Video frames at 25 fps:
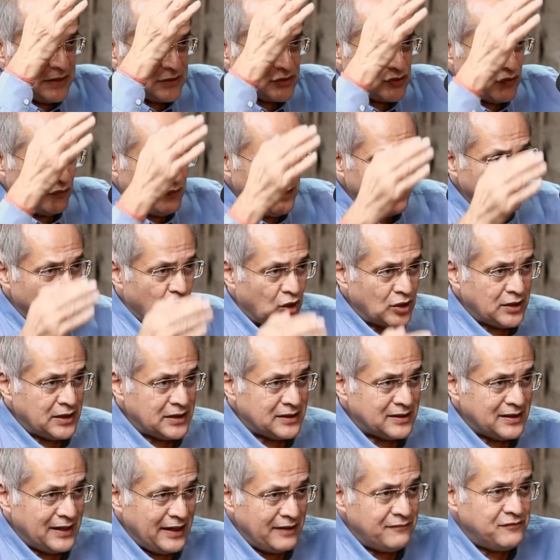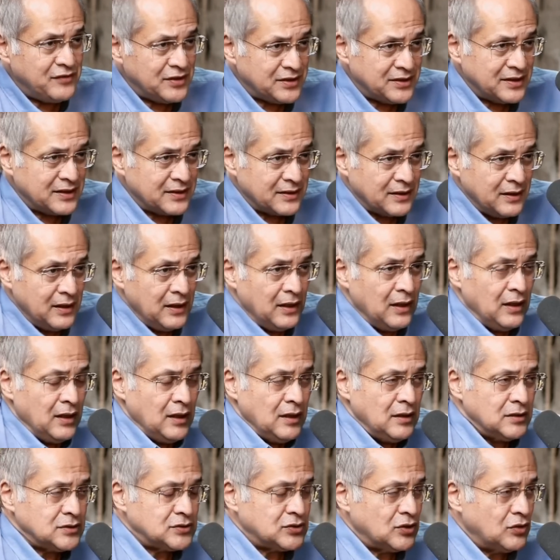So we monitor everything.
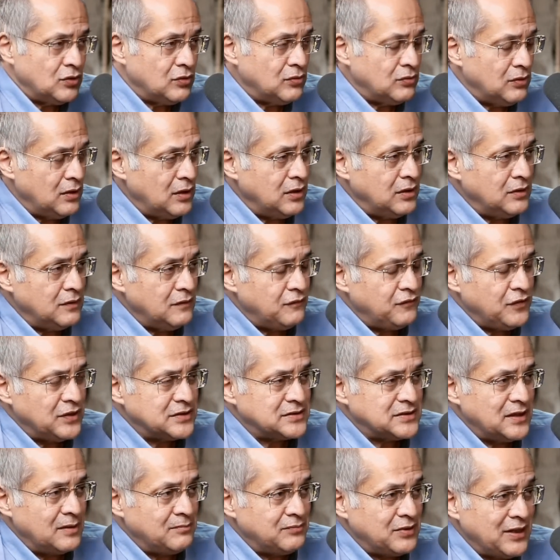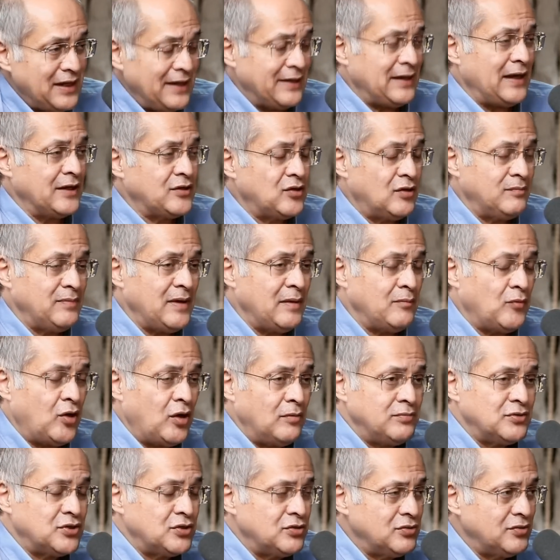So, for example, I got my
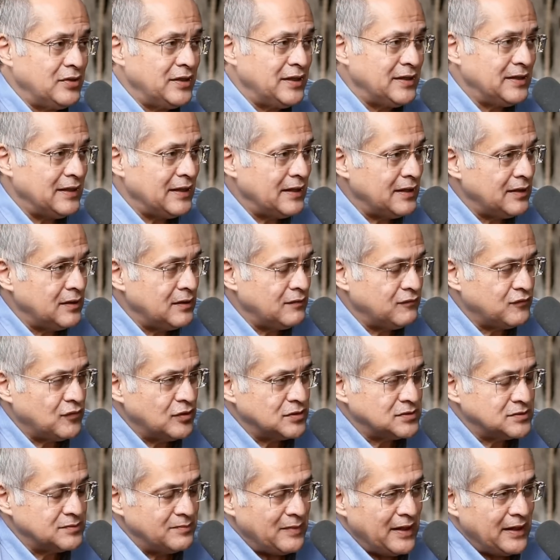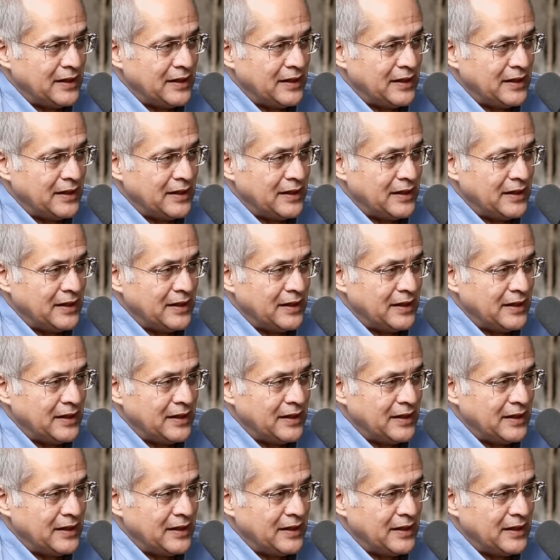mom to do it. And of course,